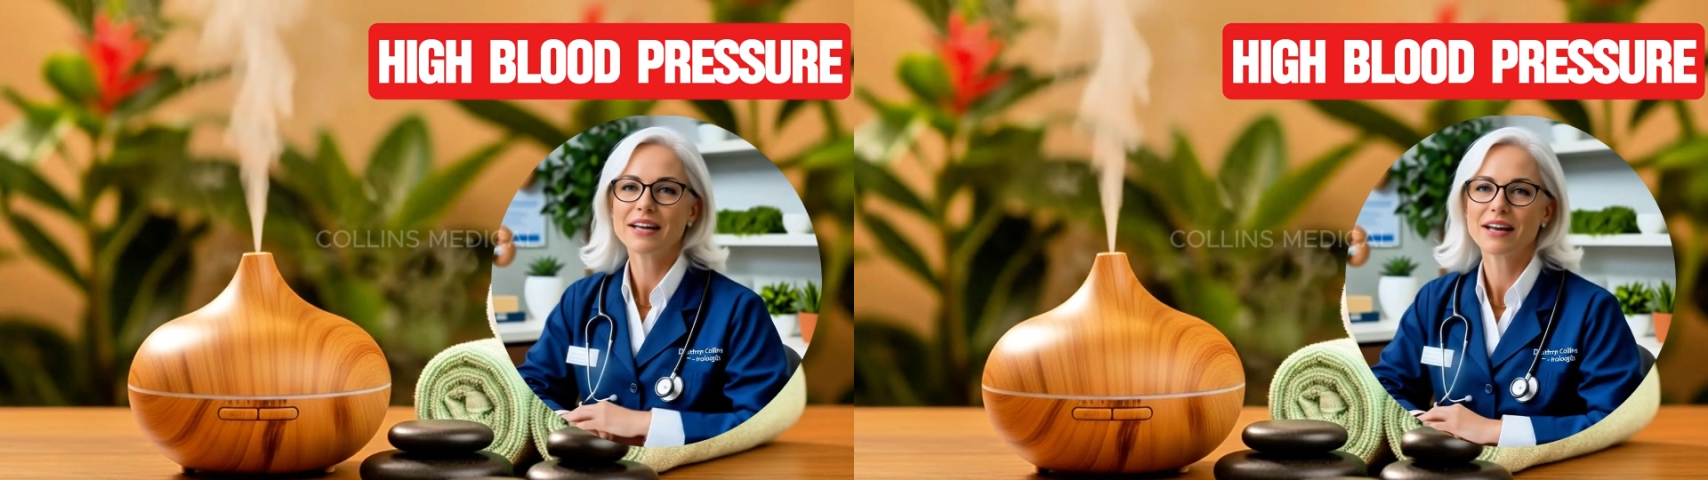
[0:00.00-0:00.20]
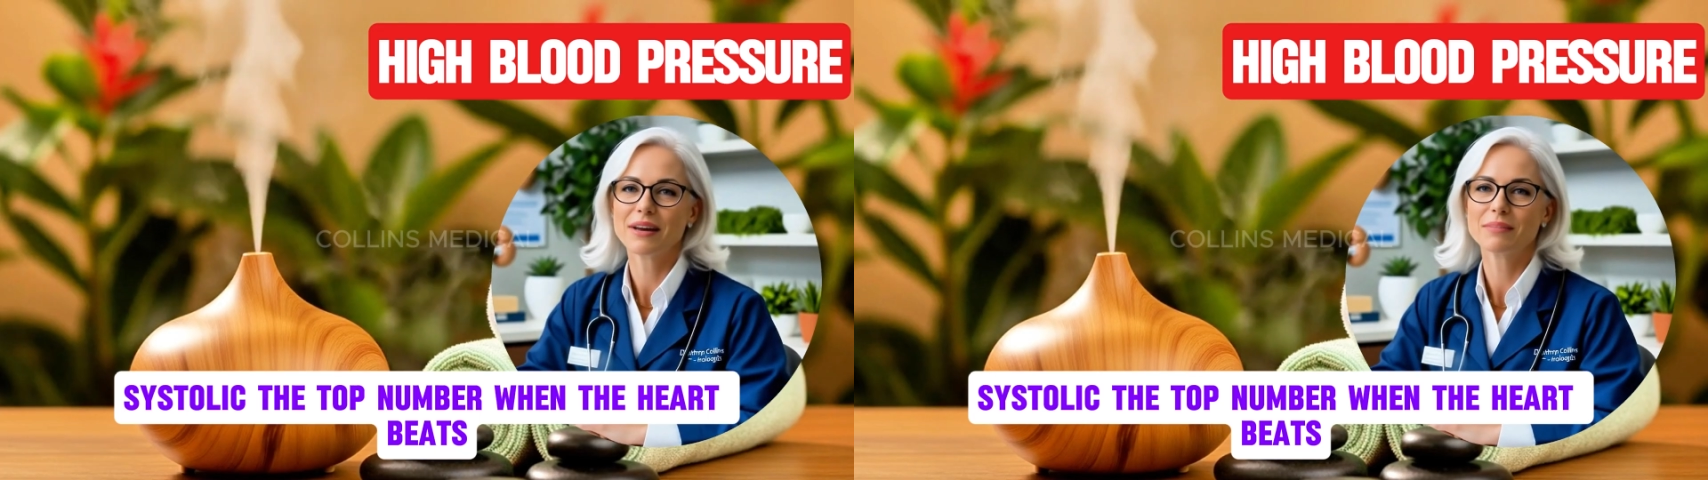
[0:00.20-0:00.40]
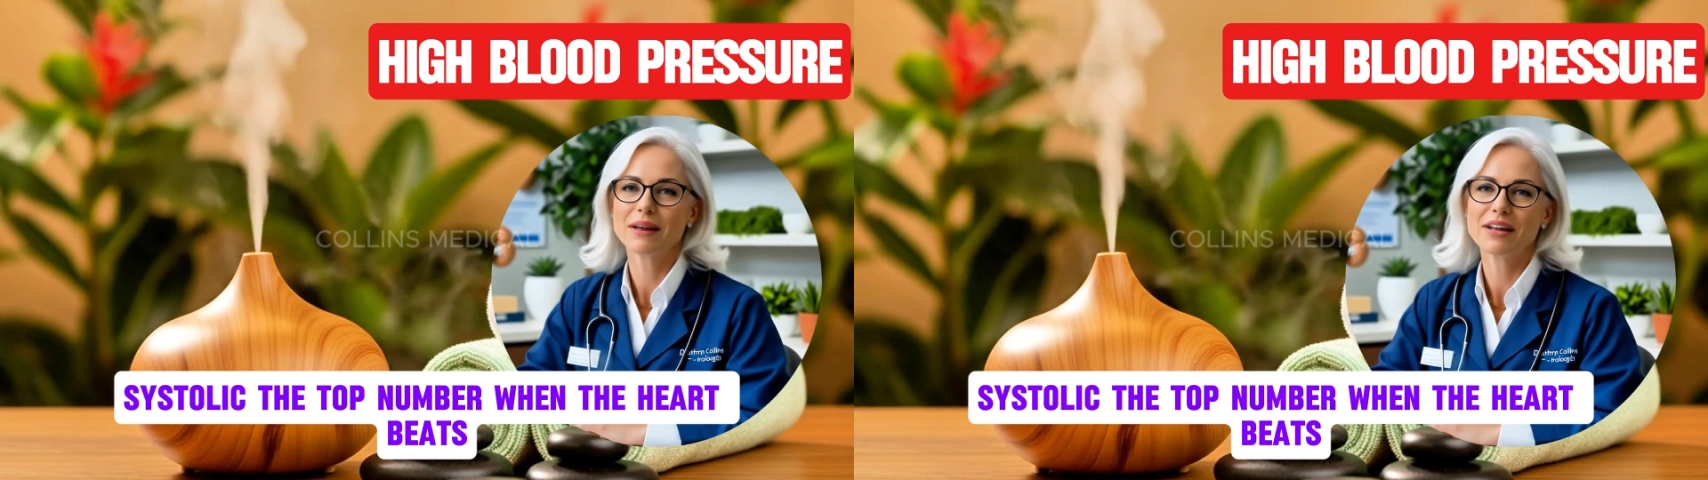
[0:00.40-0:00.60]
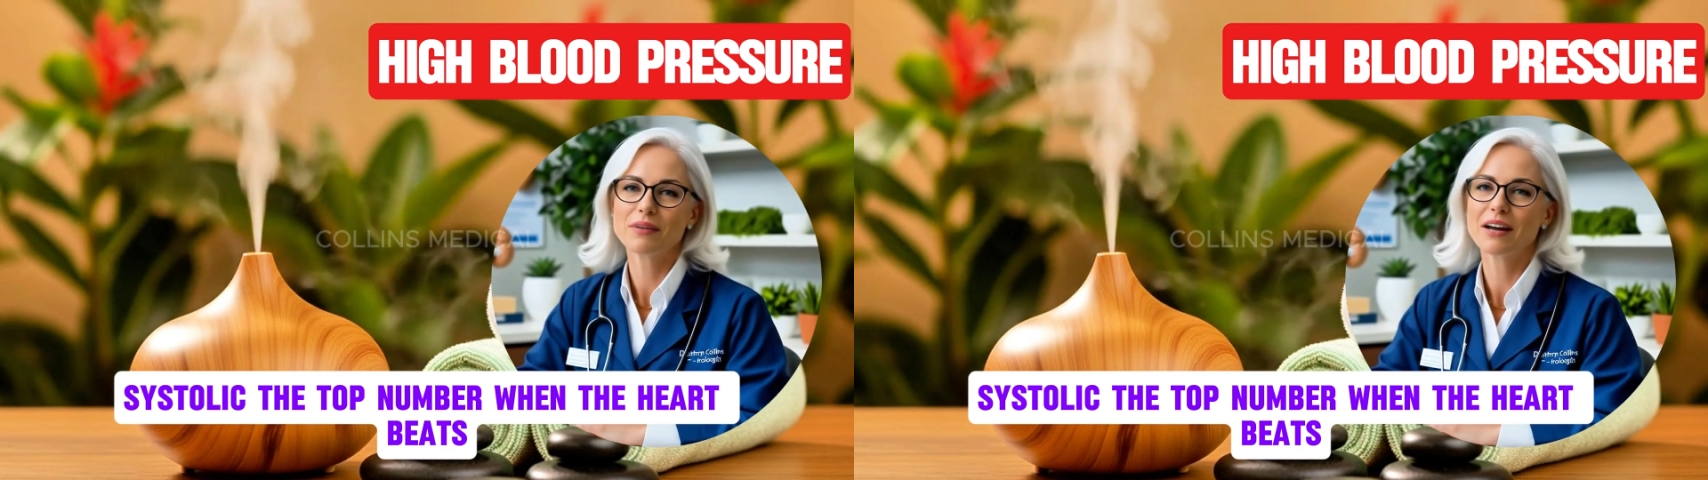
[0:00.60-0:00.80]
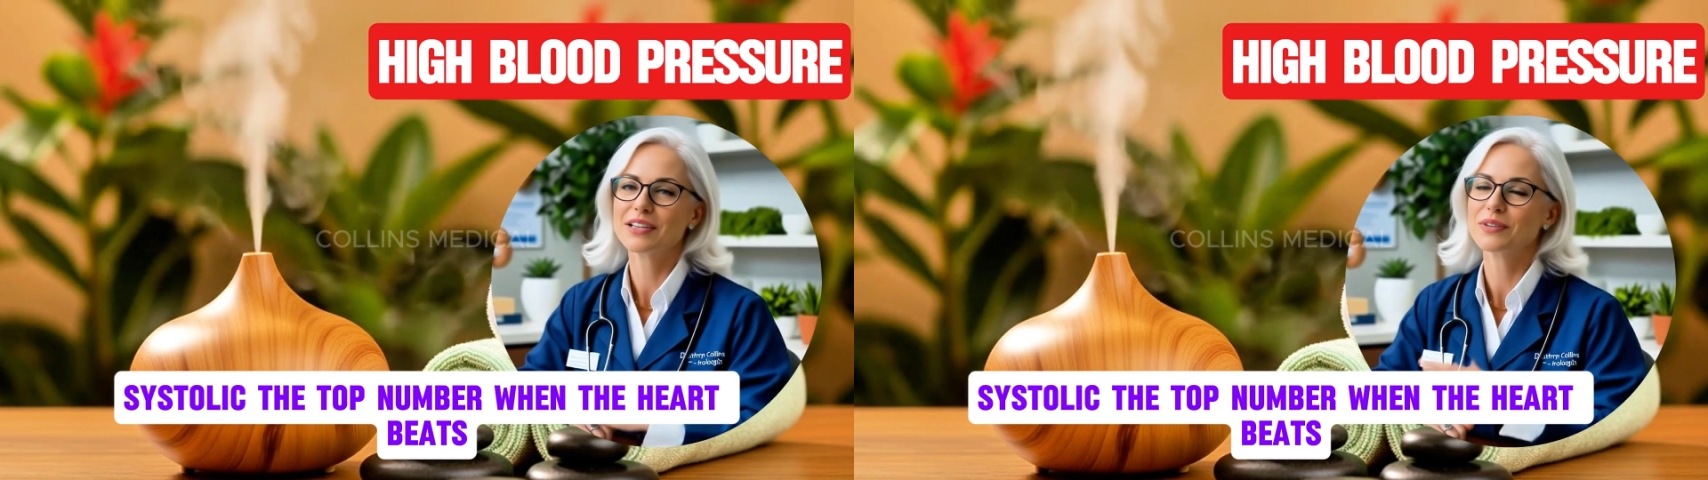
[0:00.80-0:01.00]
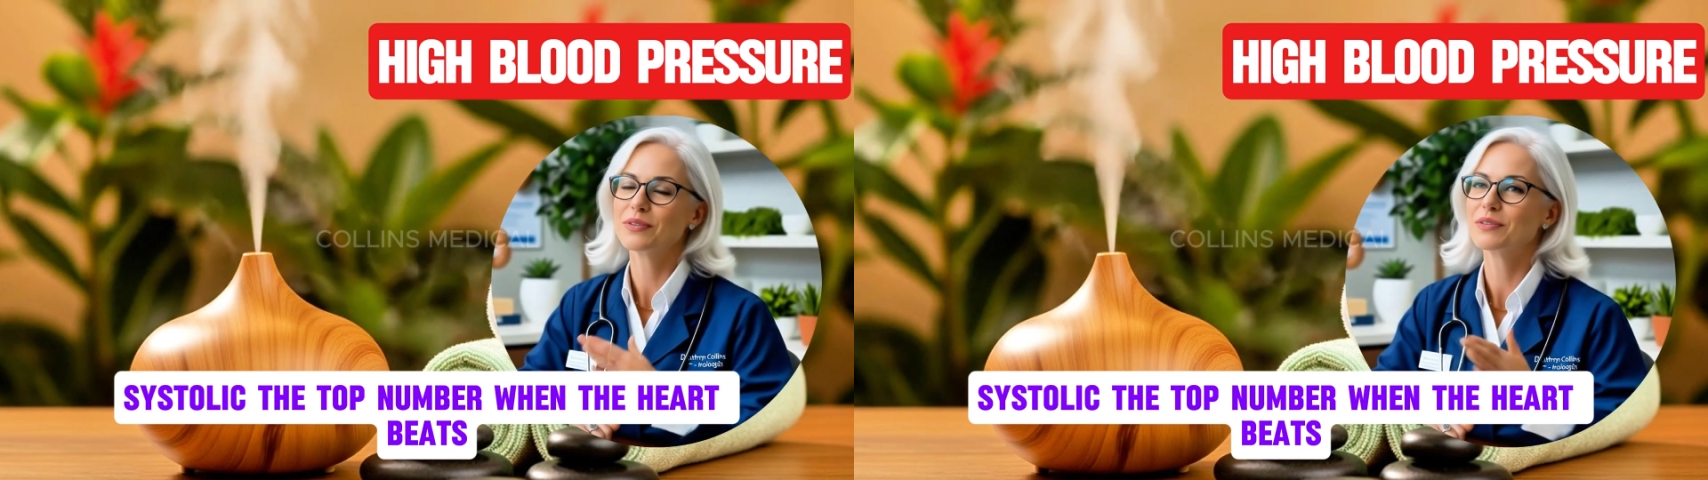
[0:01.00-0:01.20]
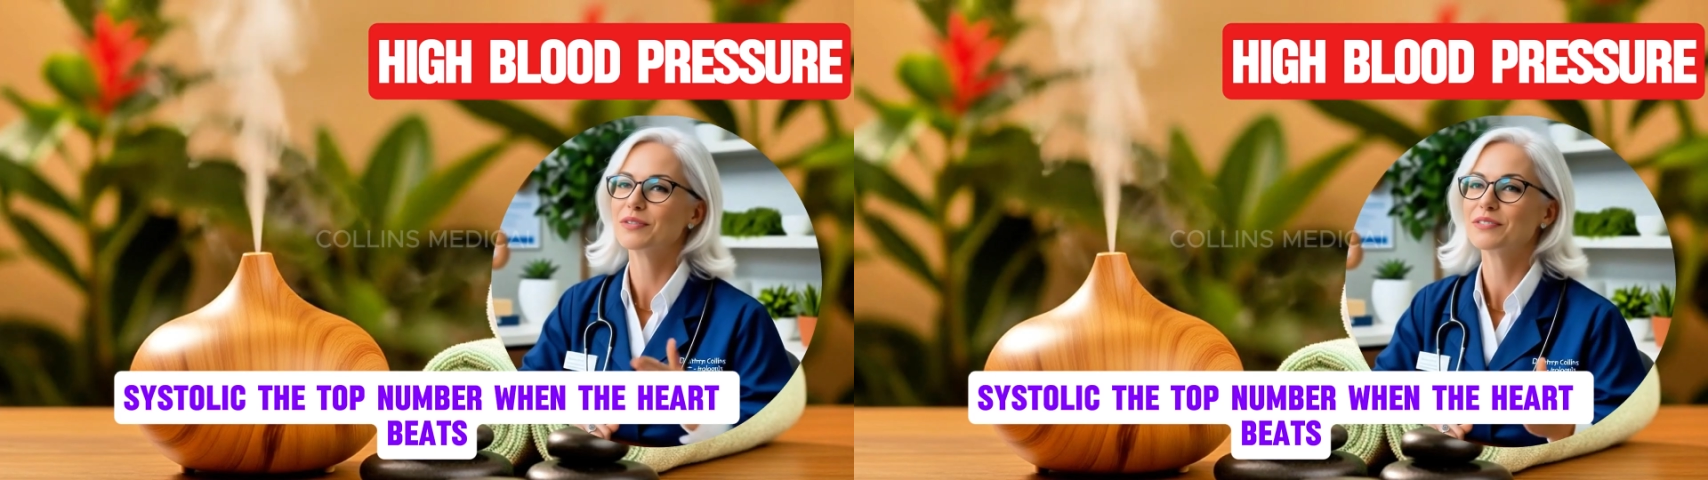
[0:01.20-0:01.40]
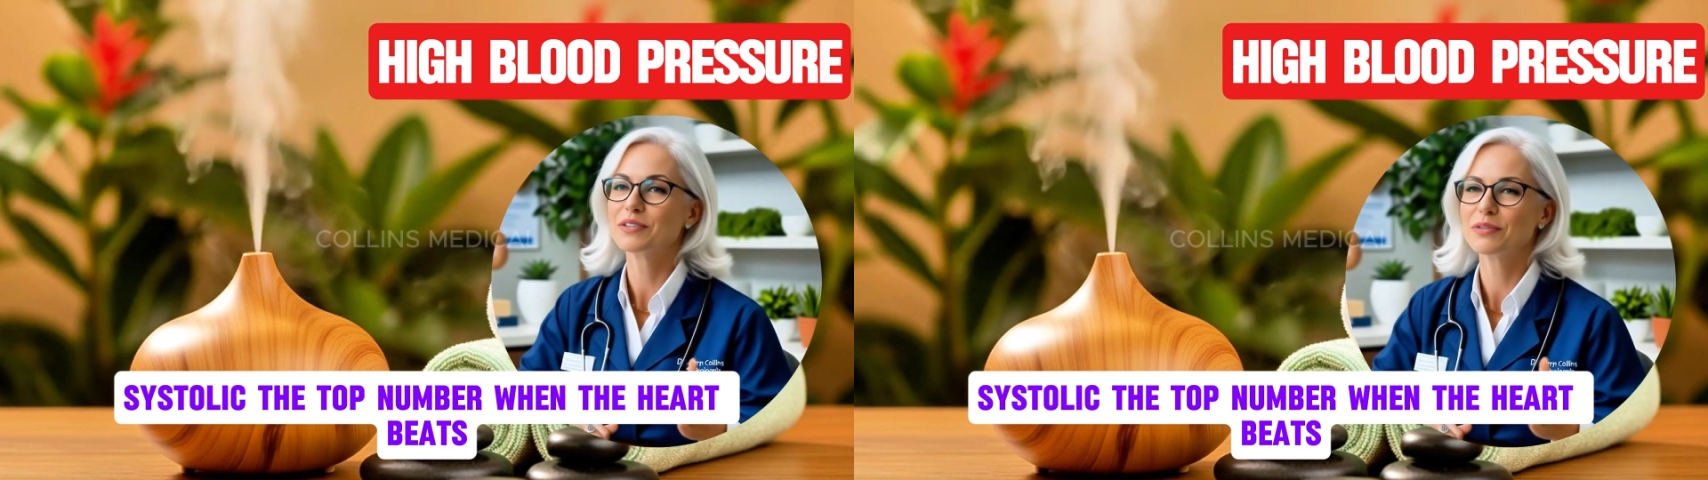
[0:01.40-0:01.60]
systolic, the
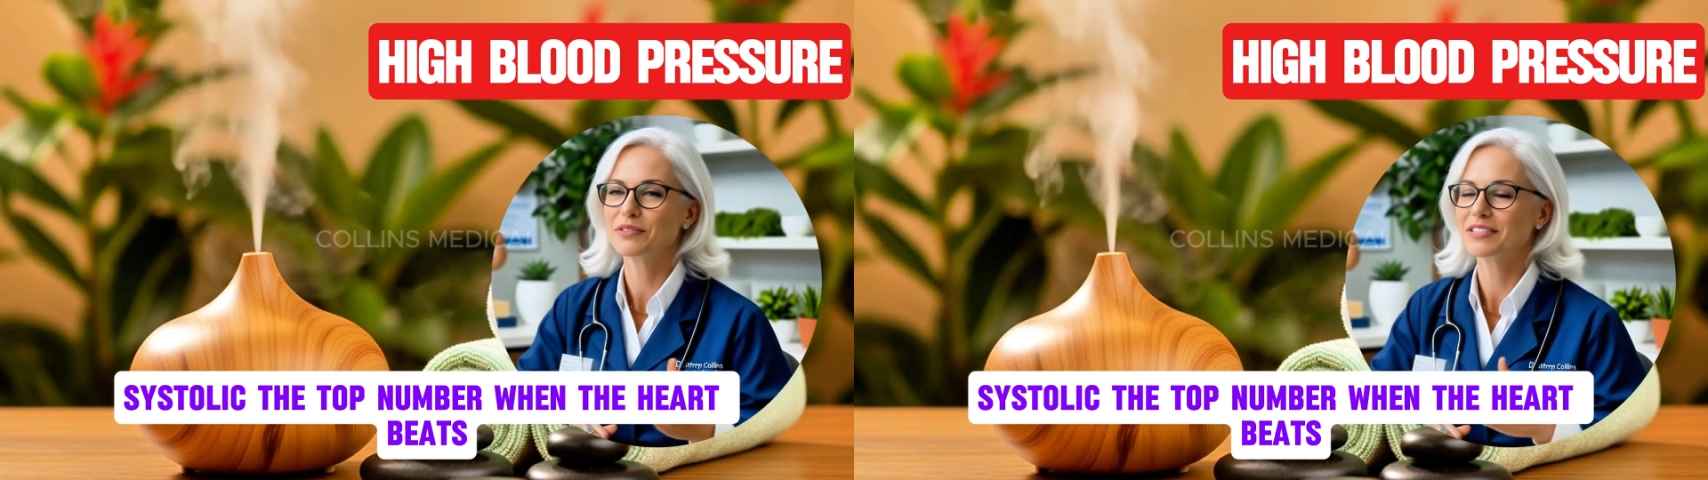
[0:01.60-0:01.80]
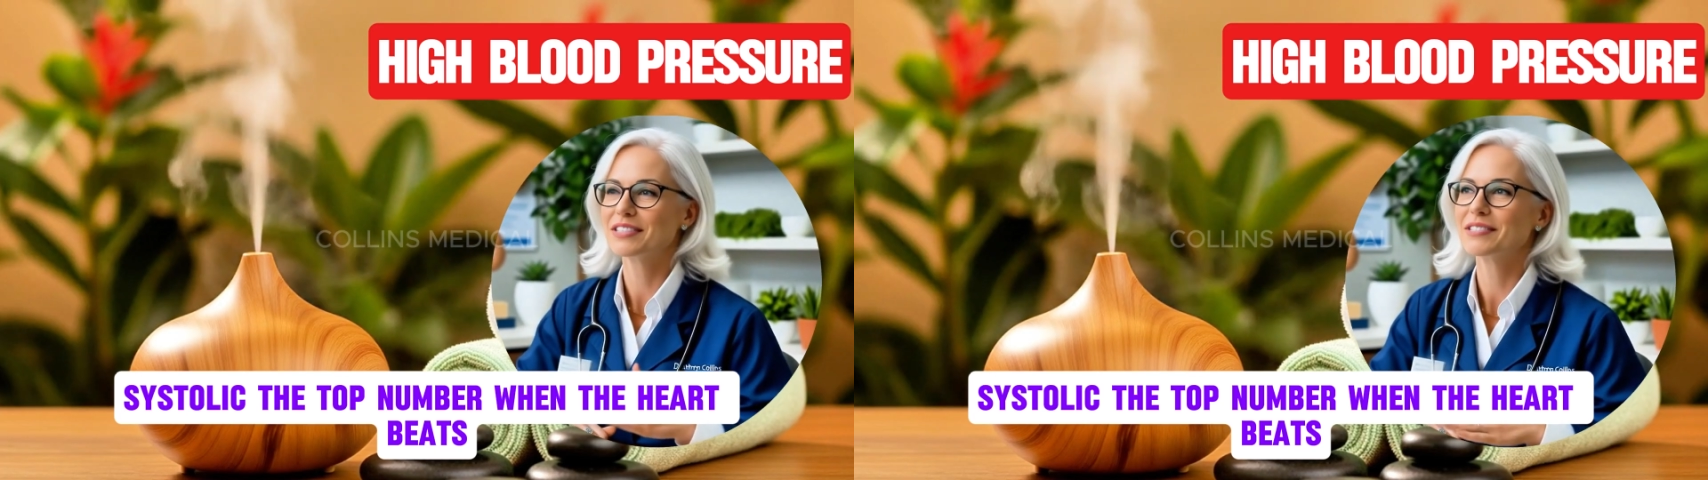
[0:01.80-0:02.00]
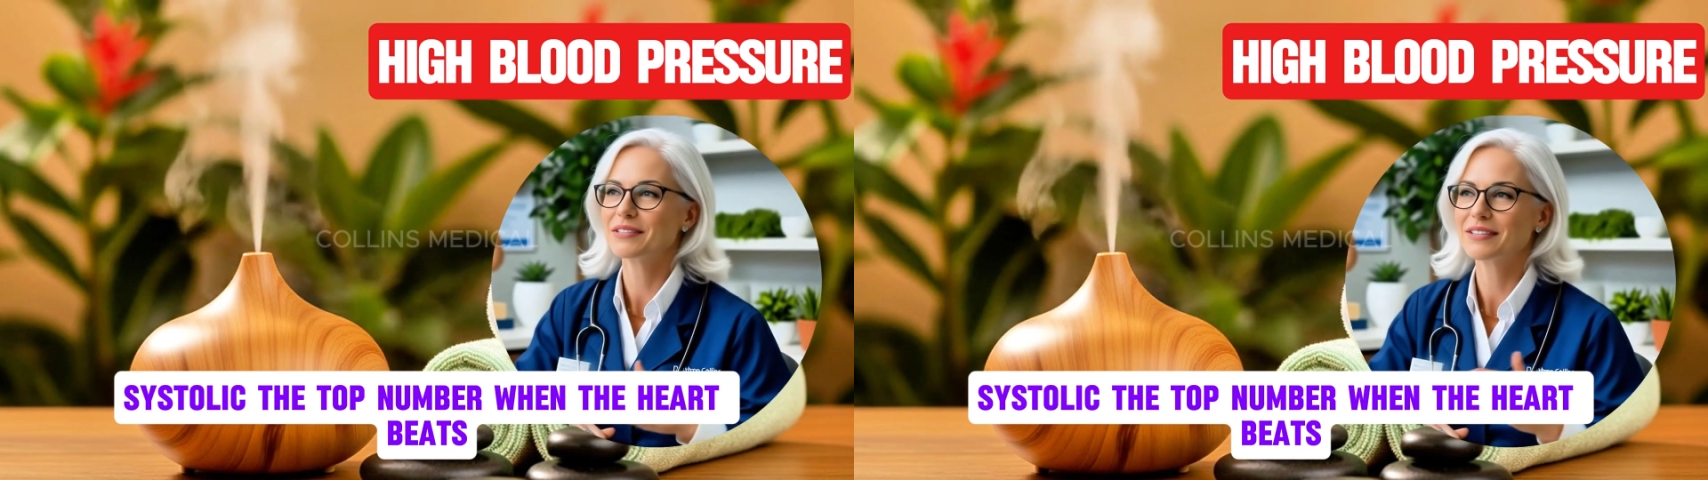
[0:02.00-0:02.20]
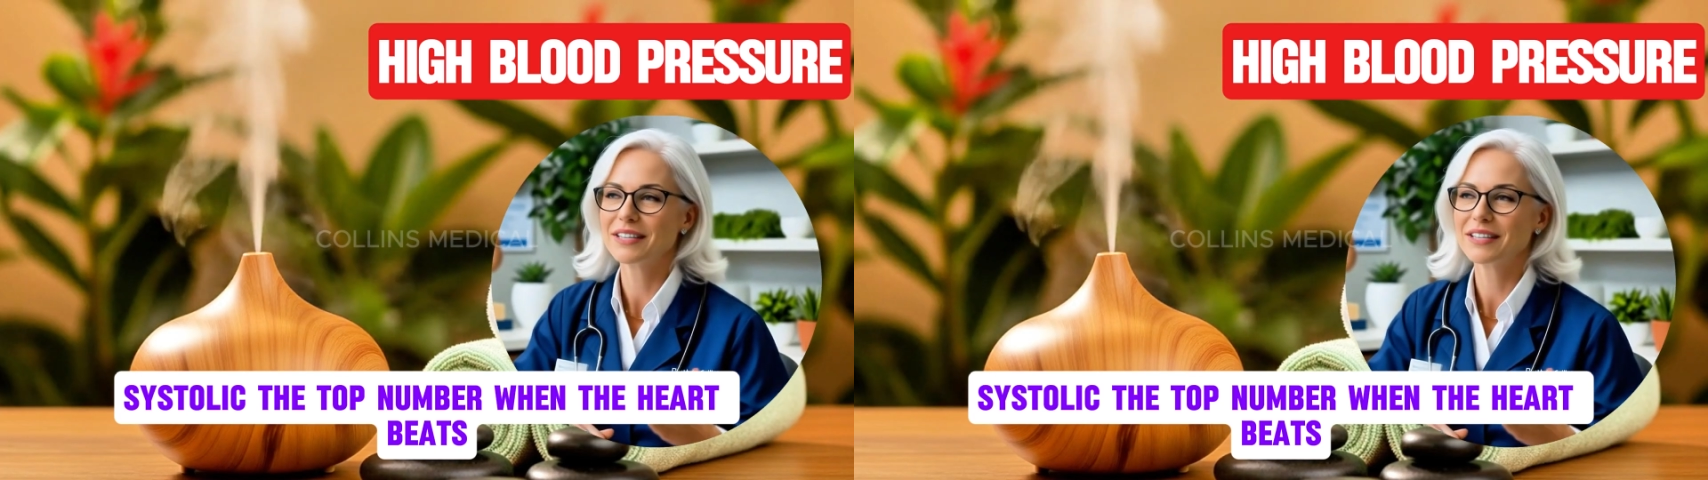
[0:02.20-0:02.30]
top number,